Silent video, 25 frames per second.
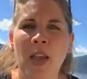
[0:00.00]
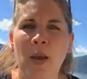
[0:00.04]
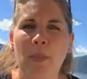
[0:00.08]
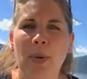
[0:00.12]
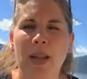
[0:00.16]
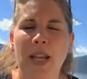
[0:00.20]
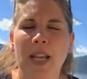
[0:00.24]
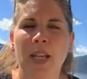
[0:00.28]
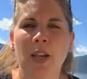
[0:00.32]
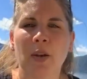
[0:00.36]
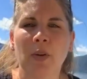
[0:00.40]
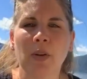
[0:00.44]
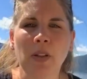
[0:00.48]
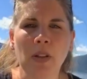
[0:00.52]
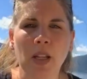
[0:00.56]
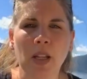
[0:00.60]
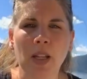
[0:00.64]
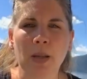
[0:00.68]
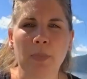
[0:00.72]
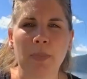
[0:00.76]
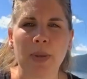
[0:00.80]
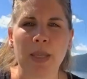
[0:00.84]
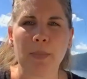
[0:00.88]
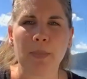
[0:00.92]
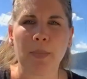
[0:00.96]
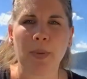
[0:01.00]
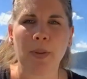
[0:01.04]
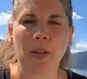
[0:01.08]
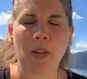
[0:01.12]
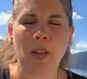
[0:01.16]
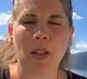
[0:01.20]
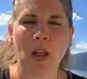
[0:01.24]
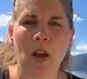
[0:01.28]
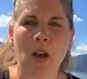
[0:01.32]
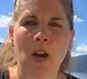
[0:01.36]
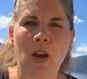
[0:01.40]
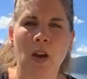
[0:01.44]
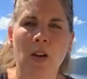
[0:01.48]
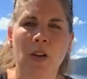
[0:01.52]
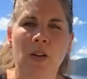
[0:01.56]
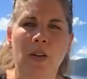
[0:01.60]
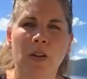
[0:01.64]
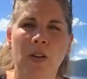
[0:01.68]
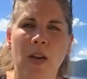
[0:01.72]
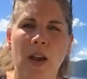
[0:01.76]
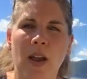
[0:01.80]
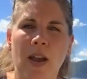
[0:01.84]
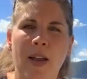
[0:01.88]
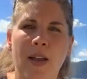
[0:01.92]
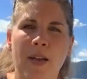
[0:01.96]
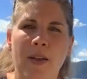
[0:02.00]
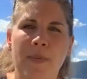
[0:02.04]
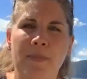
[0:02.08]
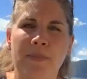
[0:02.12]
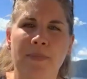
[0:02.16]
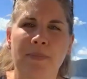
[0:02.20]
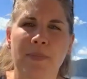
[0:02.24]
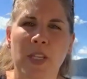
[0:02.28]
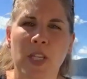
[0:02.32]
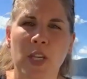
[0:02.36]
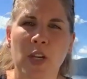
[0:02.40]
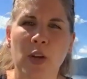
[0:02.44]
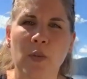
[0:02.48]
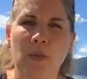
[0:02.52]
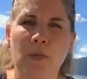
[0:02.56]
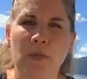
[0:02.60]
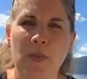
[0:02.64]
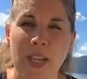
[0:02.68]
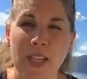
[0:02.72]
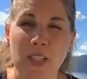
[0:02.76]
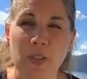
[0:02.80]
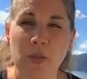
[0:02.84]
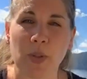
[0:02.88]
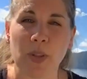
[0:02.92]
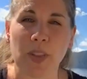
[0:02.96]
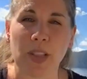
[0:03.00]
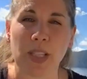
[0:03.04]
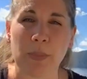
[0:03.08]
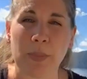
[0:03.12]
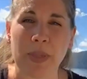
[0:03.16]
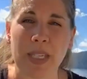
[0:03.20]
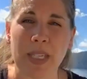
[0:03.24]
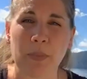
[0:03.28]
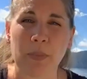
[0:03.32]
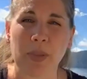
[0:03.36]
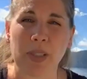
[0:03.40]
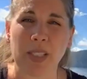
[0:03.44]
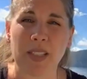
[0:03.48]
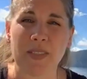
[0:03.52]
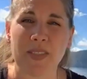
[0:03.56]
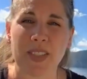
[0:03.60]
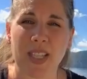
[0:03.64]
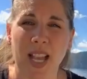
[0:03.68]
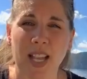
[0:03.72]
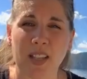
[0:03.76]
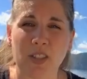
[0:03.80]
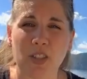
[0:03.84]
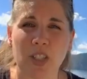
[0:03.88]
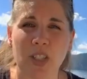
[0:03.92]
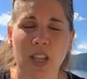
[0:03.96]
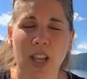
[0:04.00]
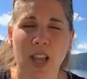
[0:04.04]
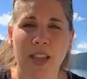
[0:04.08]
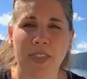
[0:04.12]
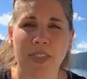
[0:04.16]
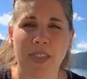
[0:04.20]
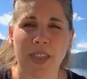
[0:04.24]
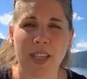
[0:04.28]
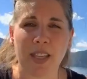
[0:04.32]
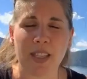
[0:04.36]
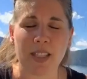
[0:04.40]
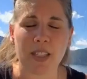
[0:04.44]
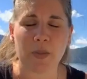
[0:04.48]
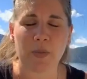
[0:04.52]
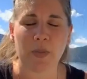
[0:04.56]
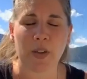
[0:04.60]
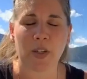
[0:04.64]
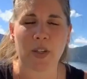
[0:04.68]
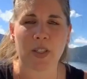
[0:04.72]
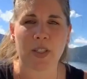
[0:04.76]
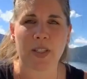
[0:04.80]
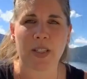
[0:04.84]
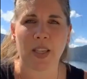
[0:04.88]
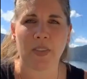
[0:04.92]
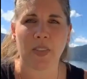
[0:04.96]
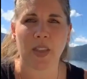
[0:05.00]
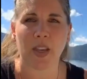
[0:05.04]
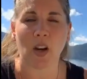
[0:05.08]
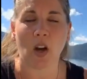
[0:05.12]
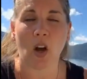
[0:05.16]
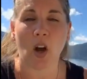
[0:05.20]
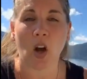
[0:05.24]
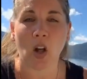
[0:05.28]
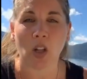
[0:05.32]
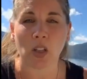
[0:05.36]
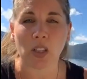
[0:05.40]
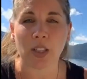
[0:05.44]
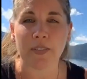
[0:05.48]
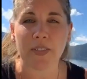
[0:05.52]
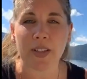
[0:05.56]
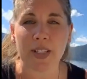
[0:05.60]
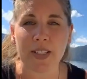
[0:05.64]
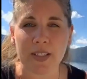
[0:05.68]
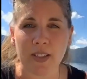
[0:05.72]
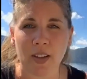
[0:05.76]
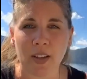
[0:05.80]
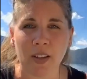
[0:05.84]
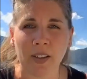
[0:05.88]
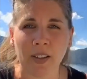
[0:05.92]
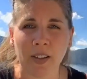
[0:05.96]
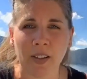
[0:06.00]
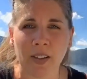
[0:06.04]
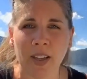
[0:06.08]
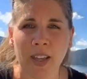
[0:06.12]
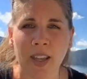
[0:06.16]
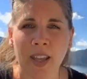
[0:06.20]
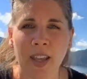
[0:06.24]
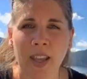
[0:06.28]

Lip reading: But I know a lot of people are, faced with limiting beliefs. Actually, I think it's fair to say that all of us are.